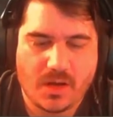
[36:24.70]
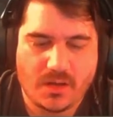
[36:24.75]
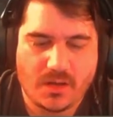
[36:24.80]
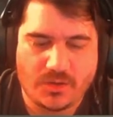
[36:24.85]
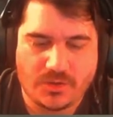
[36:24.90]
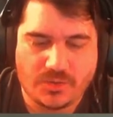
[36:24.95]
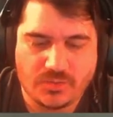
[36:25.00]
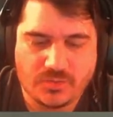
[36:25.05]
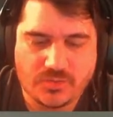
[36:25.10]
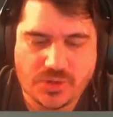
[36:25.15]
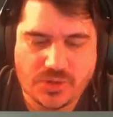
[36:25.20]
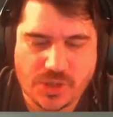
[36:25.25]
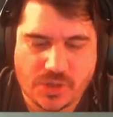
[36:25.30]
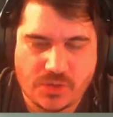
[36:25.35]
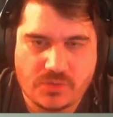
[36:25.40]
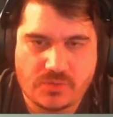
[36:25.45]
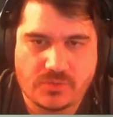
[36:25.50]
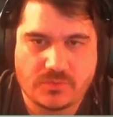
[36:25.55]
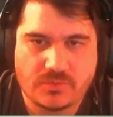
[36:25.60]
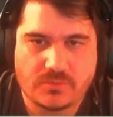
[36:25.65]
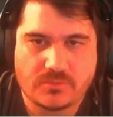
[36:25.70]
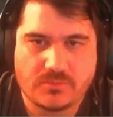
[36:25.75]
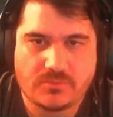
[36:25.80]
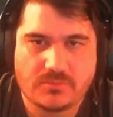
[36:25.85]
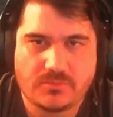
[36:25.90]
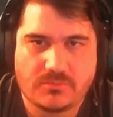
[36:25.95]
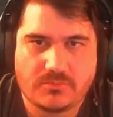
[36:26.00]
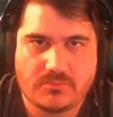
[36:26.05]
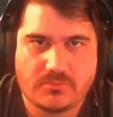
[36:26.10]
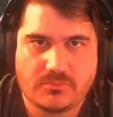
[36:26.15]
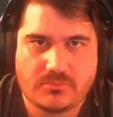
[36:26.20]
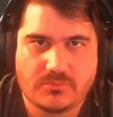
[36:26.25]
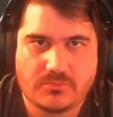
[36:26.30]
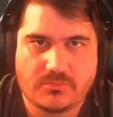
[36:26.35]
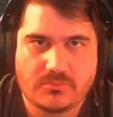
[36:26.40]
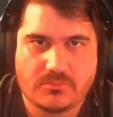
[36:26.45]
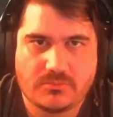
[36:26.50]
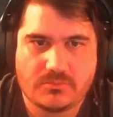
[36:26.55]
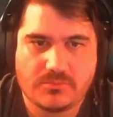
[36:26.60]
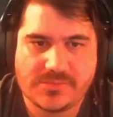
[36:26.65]
You don't
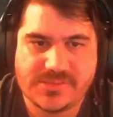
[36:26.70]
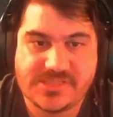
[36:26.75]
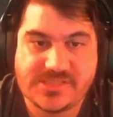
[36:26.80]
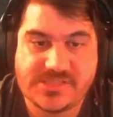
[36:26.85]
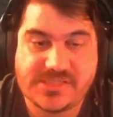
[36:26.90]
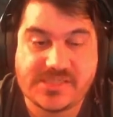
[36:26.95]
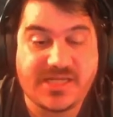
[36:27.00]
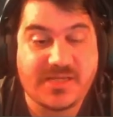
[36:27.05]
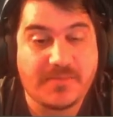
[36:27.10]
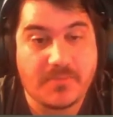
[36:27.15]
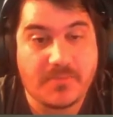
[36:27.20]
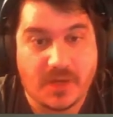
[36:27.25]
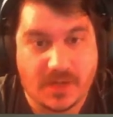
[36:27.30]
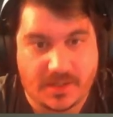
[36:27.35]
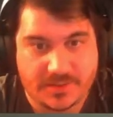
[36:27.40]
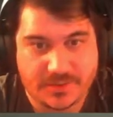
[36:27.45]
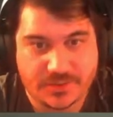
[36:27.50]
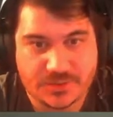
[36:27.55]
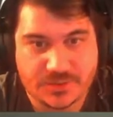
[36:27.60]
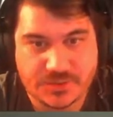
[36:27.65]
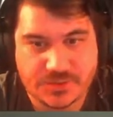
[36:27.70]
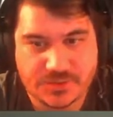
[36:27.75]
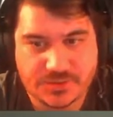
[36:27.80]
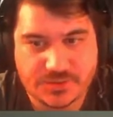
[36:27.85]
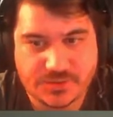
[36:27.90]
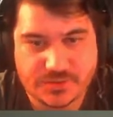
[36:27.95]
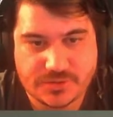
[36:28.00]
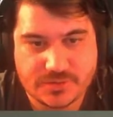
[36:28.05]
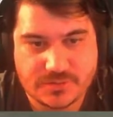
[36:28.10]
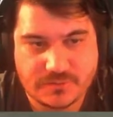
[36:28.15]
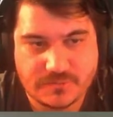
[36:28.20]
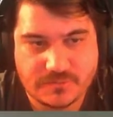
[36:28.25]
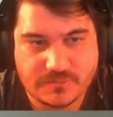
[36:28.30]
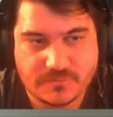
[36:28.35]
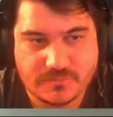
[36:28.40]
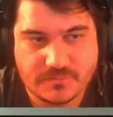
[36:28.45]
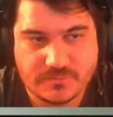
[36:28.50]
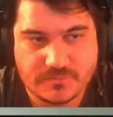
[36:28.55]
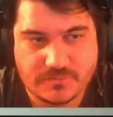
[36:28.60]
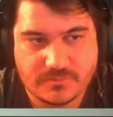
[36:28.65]
see much
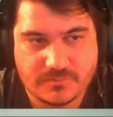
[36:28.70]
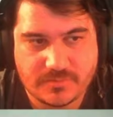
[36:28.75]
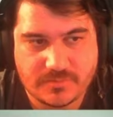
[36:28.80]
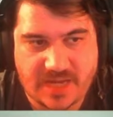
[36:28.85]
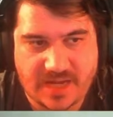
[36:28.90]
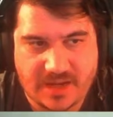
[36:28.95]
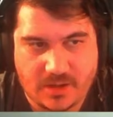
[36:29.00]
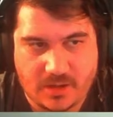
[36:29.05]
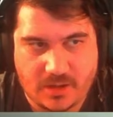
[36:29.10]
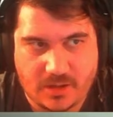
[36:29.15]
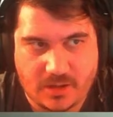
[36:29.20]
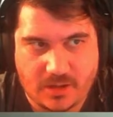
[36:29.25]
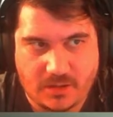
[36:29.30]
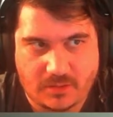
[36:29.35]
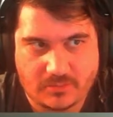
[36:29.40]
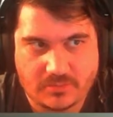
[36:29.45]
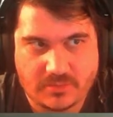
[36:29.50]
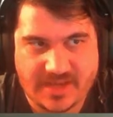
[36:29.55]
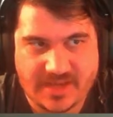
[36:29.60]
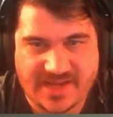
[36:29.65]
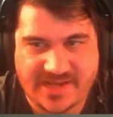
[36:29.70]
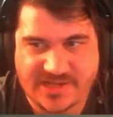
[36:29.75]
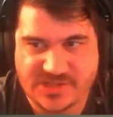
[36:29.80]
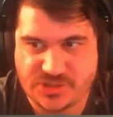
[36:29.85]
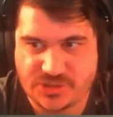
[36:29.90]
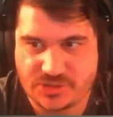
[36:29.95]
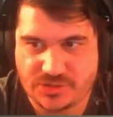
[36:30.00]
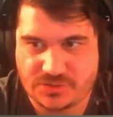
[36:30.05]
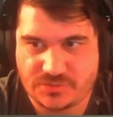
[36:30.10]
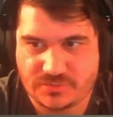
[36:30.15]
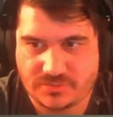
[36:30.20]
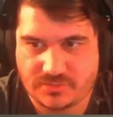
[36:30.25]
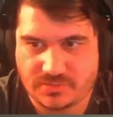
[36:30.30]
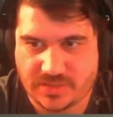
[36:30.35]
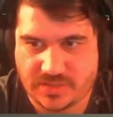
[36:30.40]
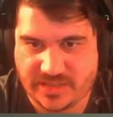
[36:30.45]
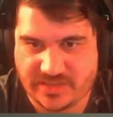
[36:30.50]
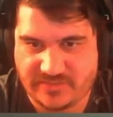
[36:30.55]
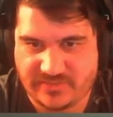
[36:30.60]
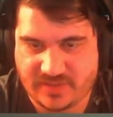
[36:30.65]
at all as you're
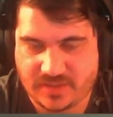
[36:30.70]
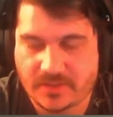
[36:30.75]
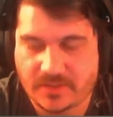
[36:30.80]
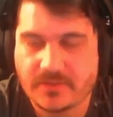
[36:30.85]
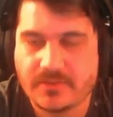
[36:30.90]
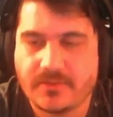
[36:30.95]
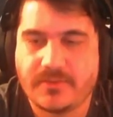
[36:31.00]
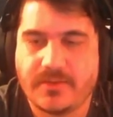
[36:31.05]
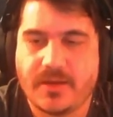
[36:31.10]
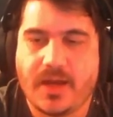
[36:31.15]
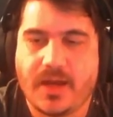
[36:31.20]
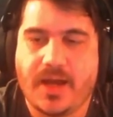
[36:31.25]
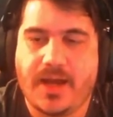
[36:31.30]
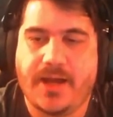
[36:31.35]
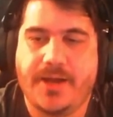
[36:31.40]
leaving.